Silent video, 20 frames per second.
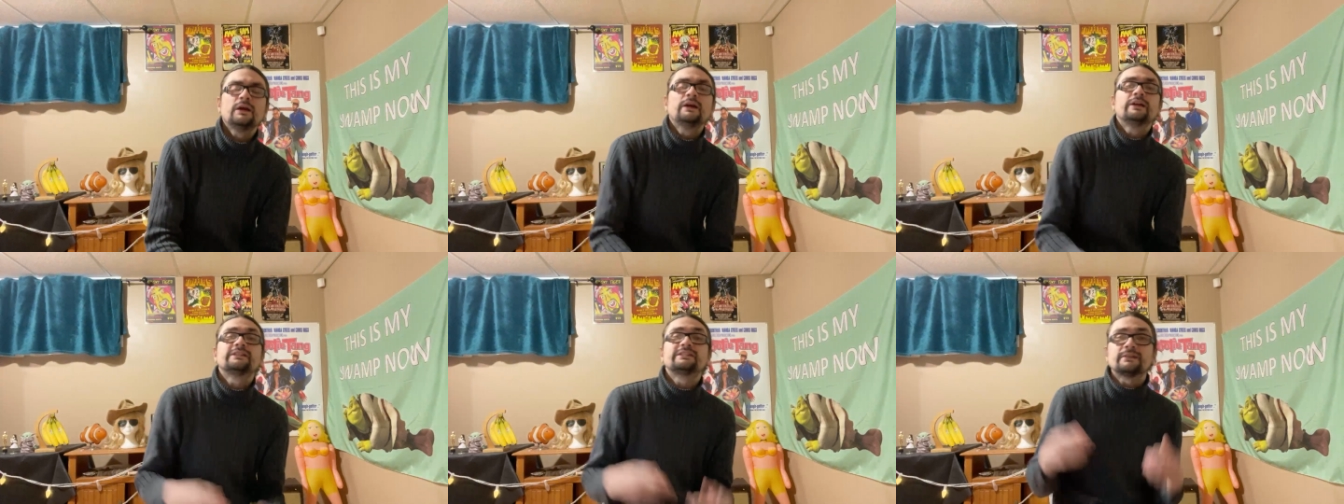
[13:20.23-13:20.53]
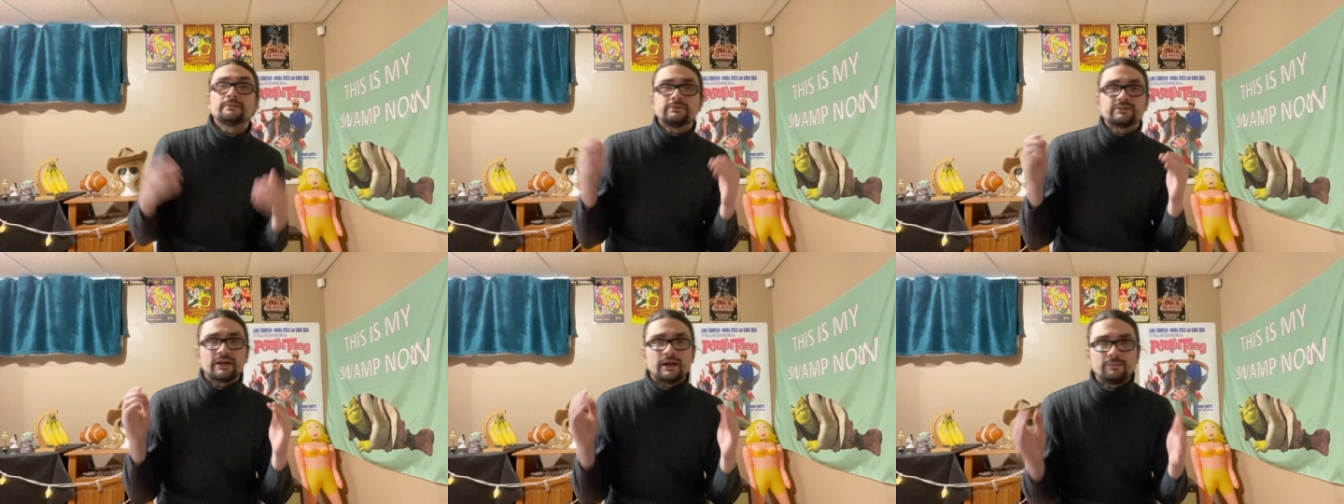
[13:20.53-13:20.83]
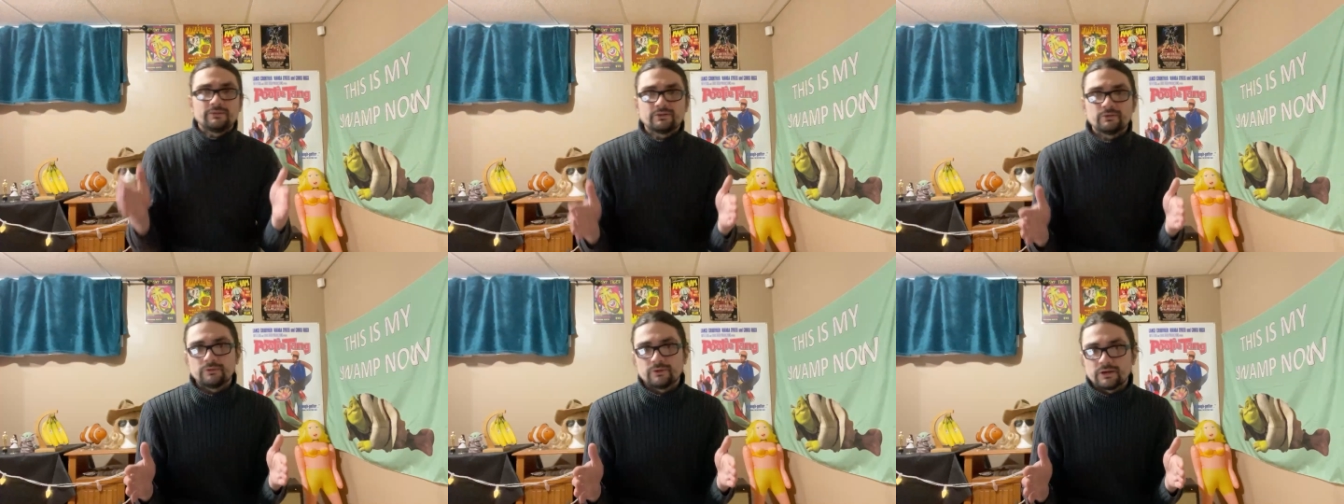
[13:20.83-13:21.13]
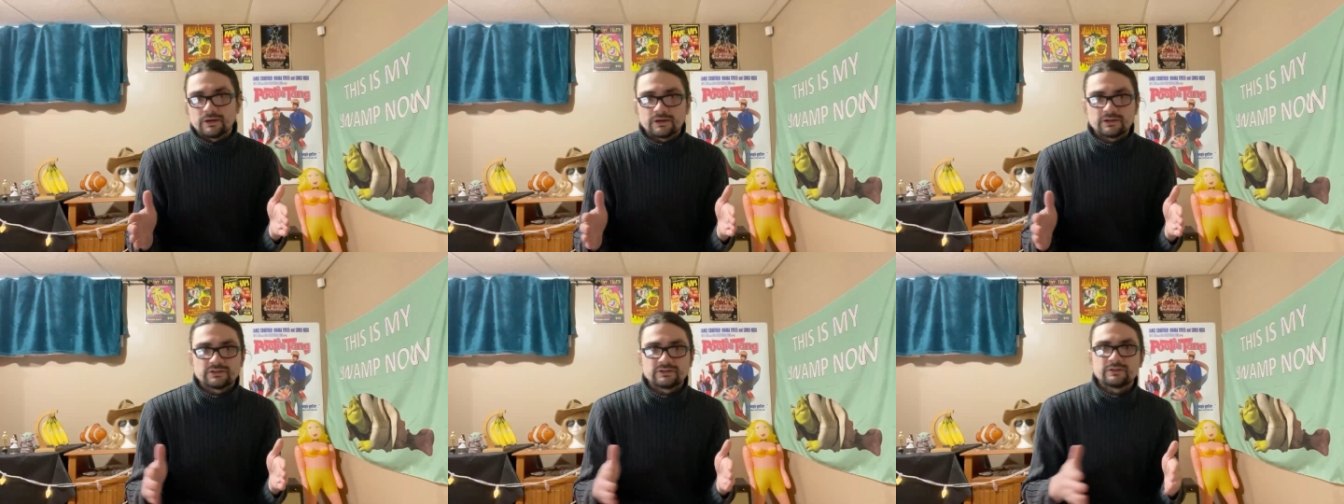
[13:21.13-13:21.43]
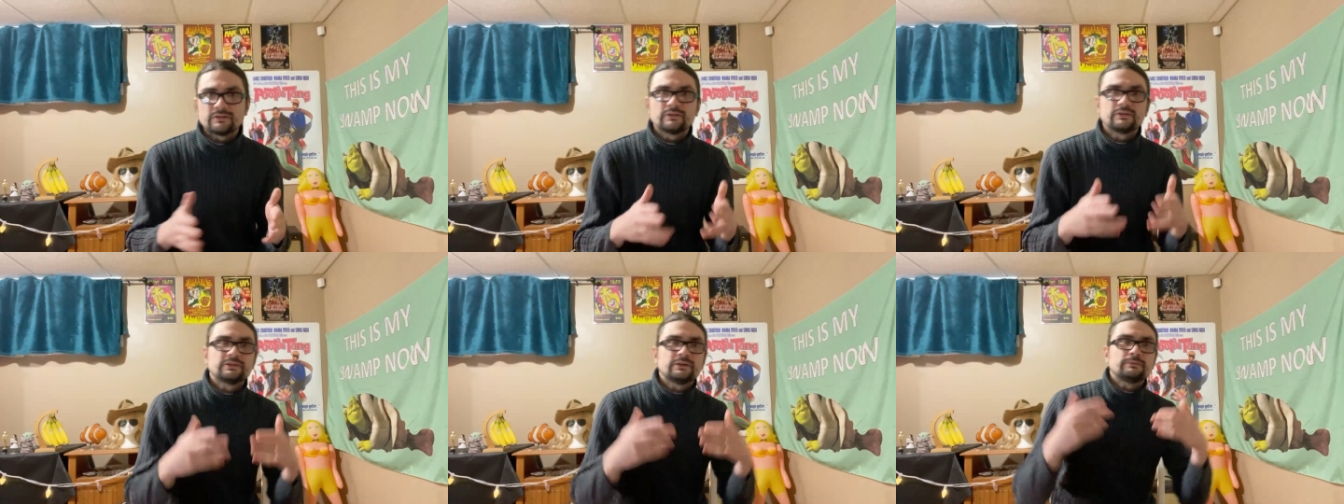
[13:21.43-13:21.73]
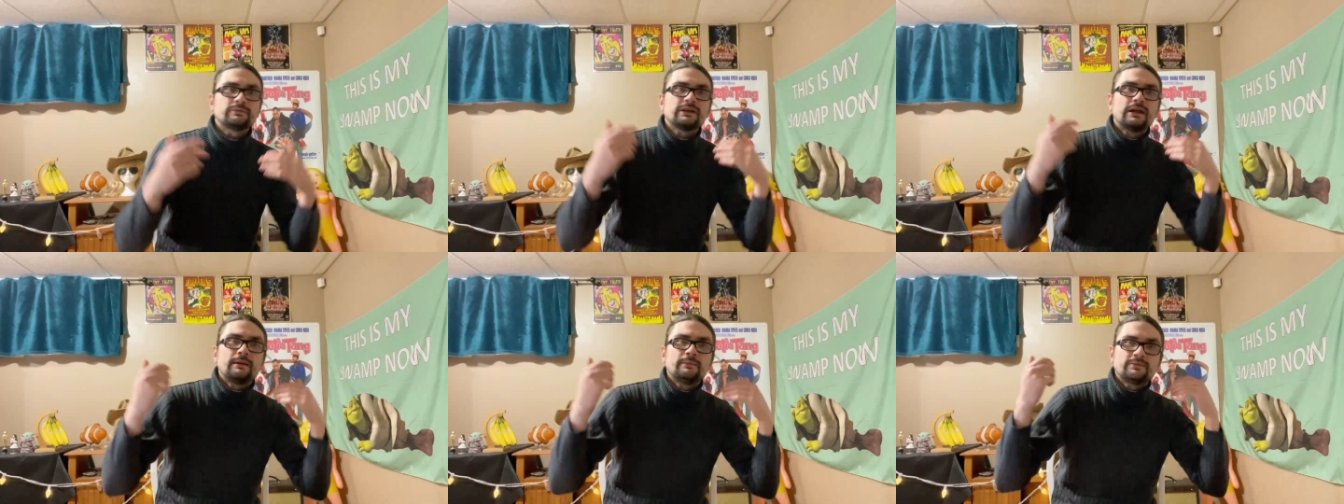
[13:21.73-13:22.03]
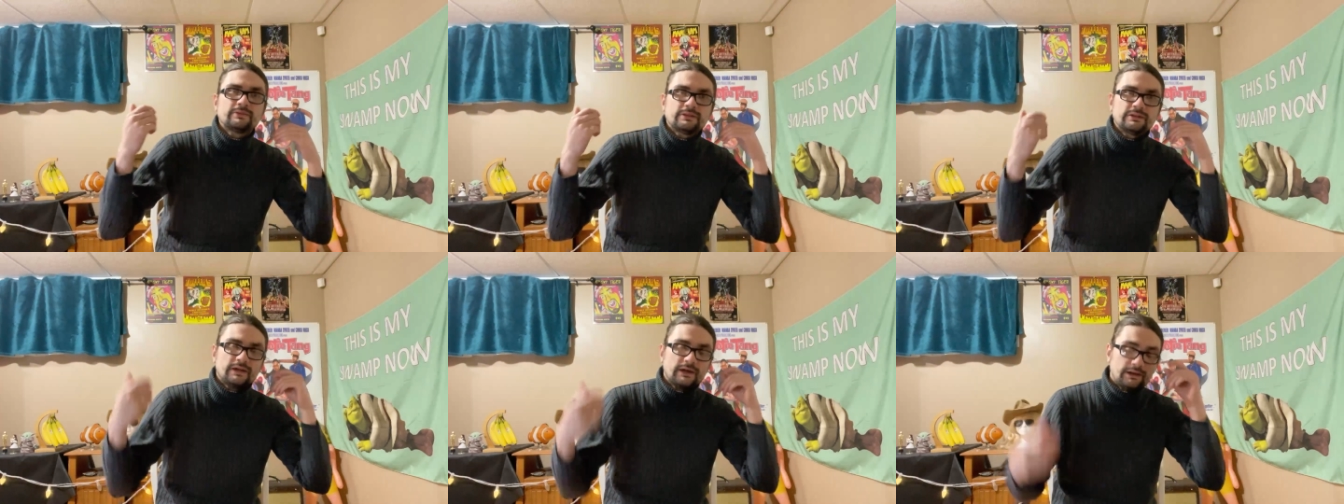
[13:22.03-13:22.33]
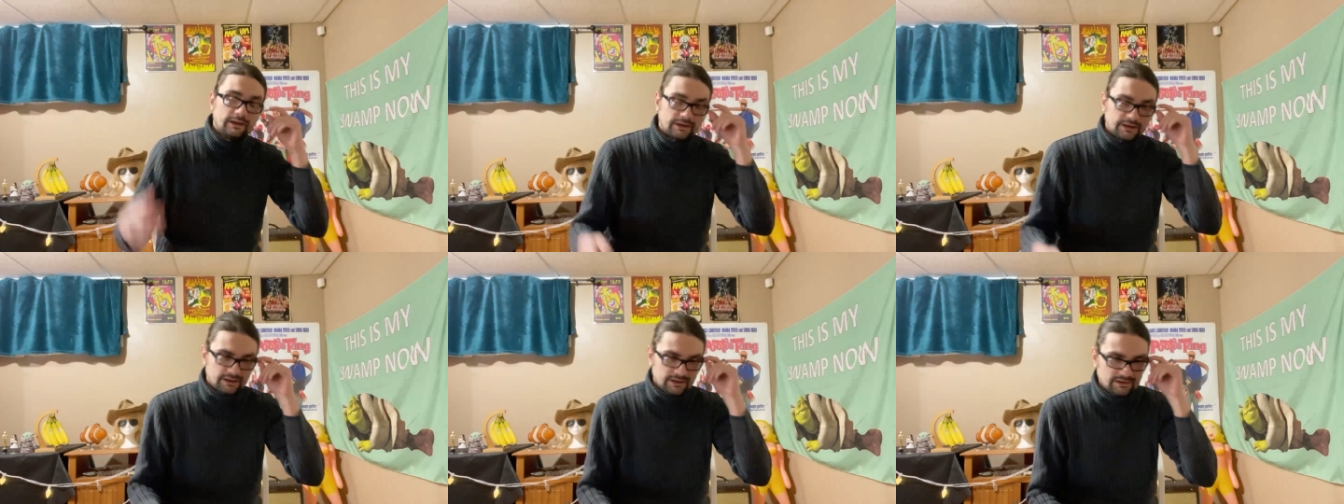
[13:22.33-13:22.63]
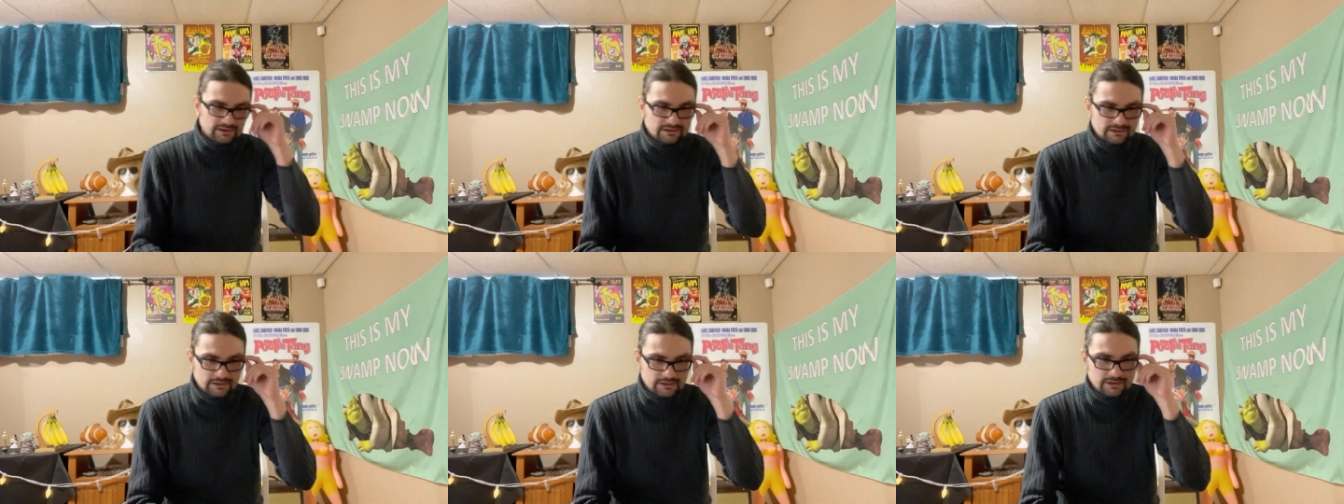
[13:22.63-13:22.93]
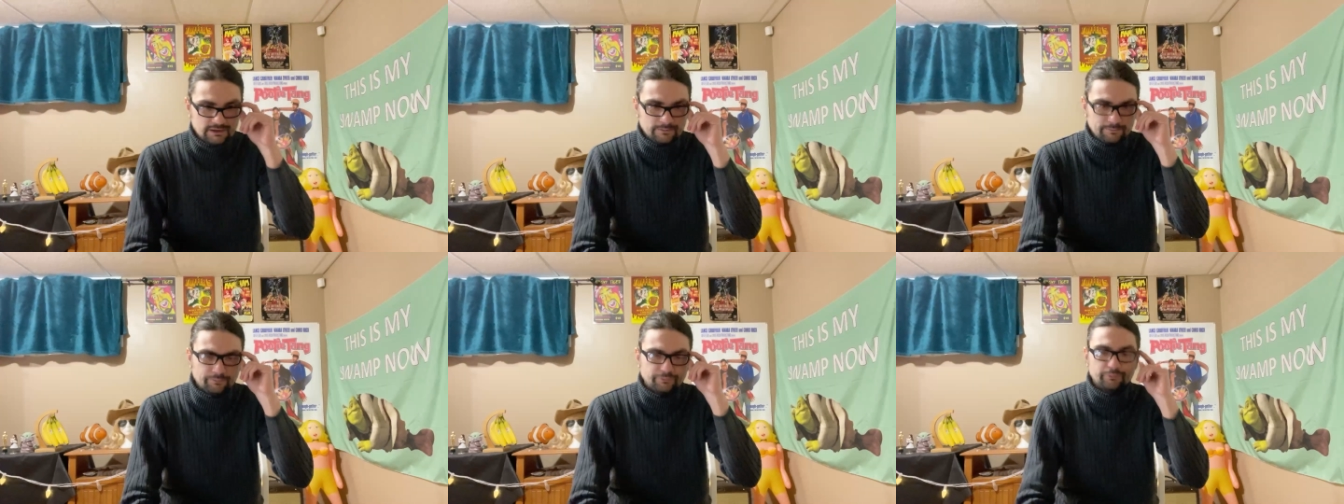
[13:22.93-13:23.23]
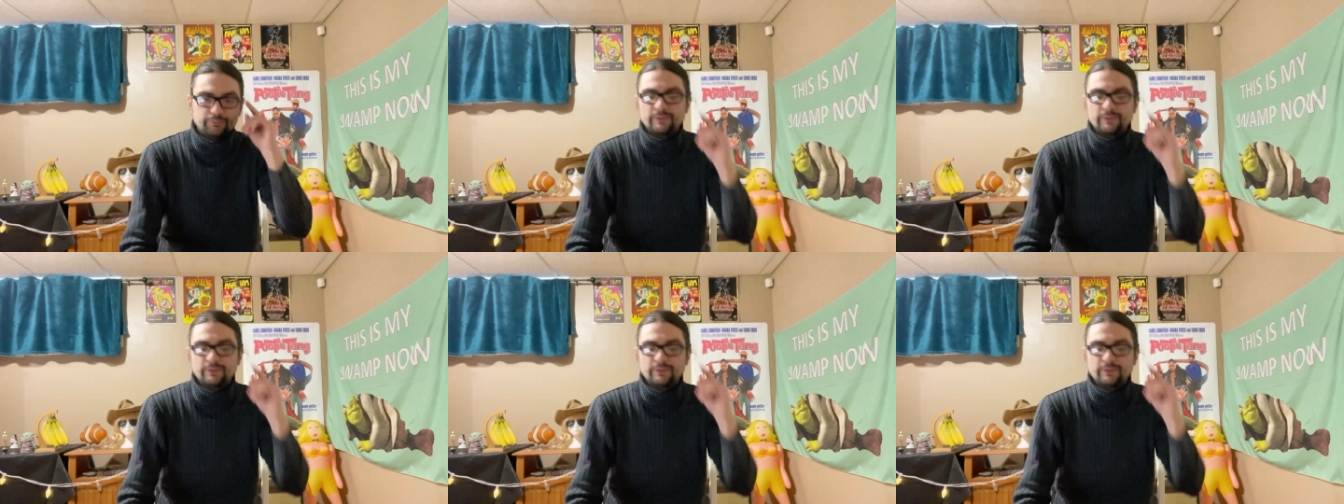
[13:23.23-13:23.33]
Sometimes it works. Sometimes the dialogue is good,